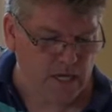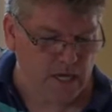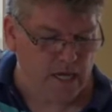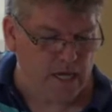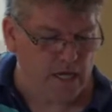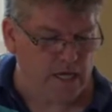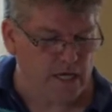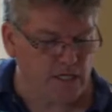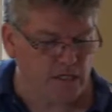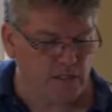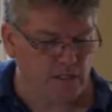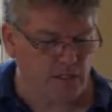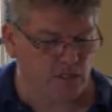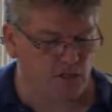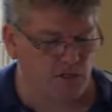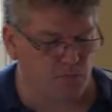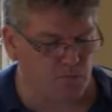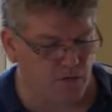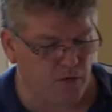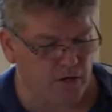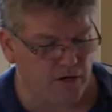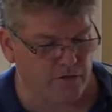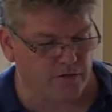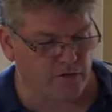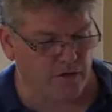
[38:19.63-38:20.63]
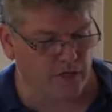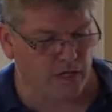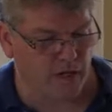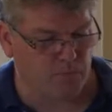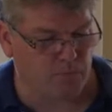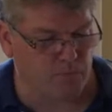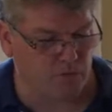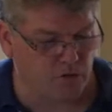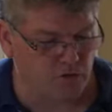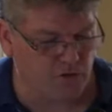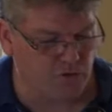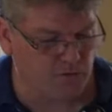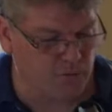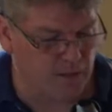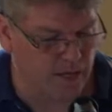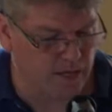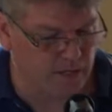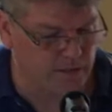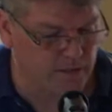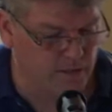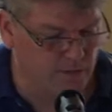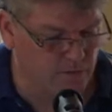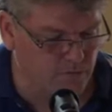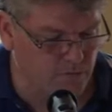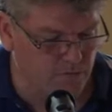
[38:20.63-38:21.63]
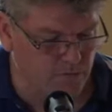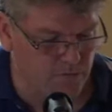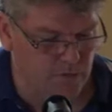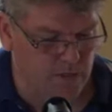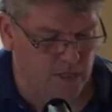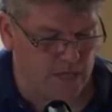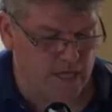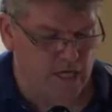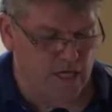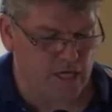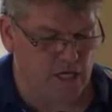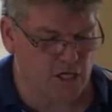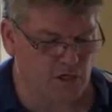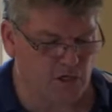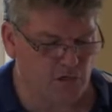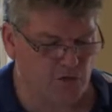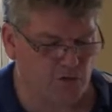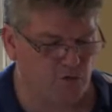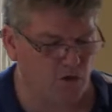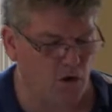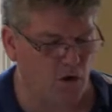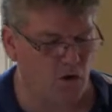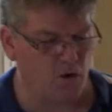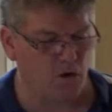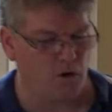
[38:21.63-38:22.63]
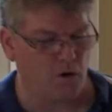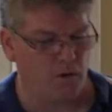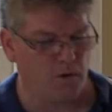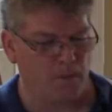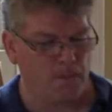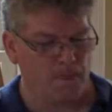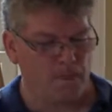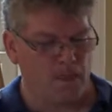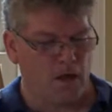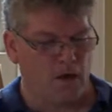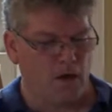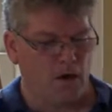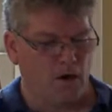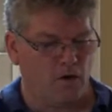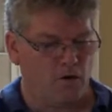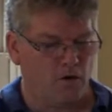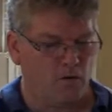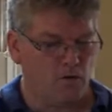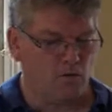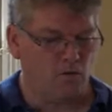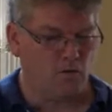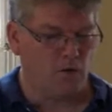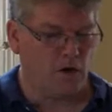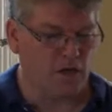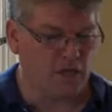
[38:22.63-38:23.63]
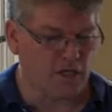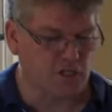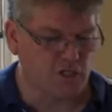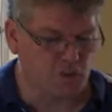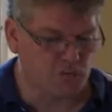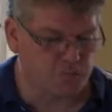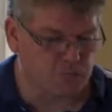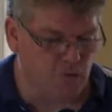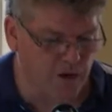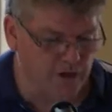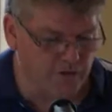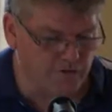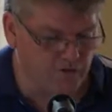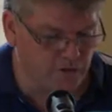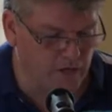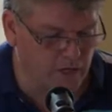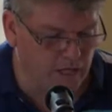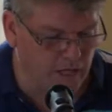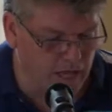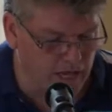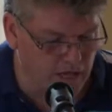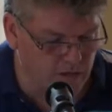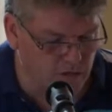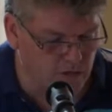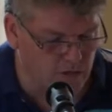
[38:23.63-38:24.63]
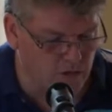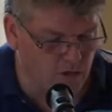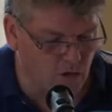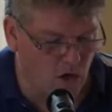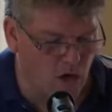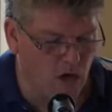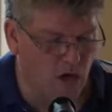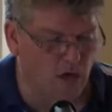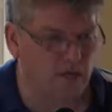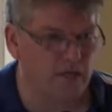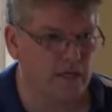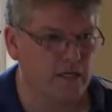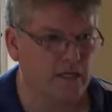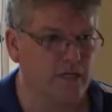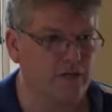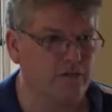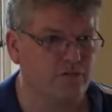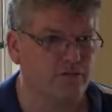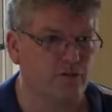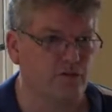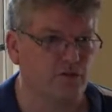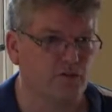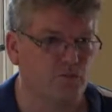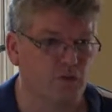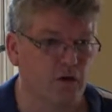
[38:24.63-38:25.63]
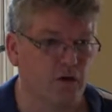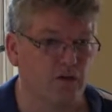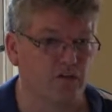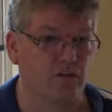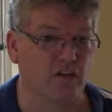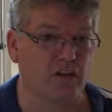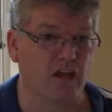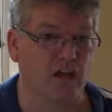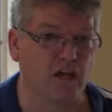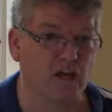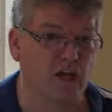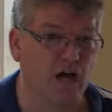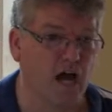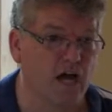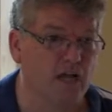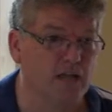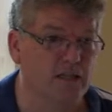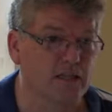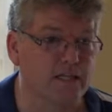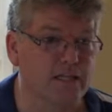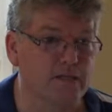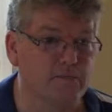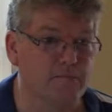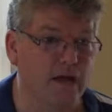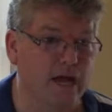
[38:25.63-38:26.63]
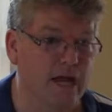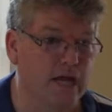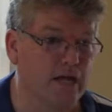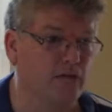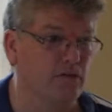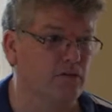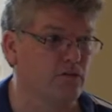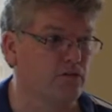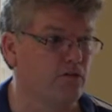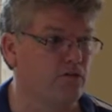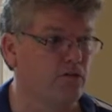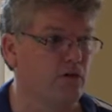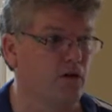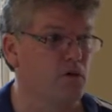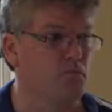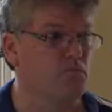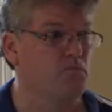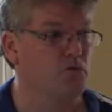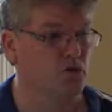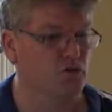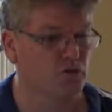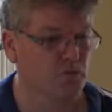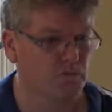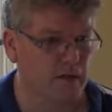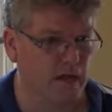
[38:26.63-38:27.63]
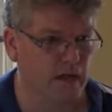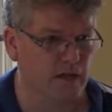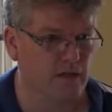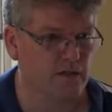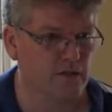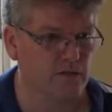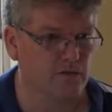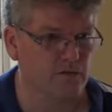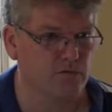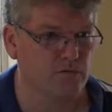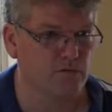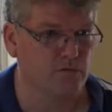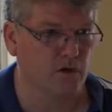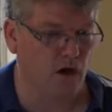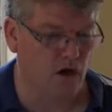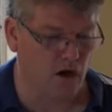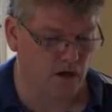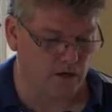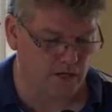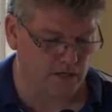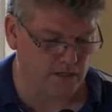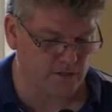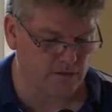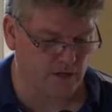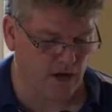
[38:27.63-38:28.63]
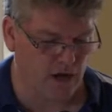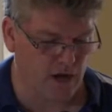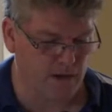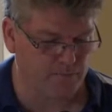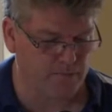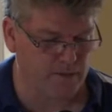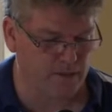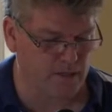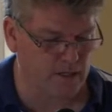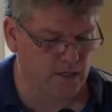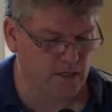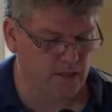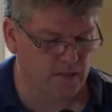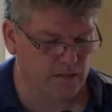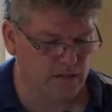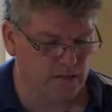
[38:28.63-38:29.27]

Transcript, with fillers: He's expressing a perspective. He's expressing a thought. He's expressing a godly man's perspective on a topic.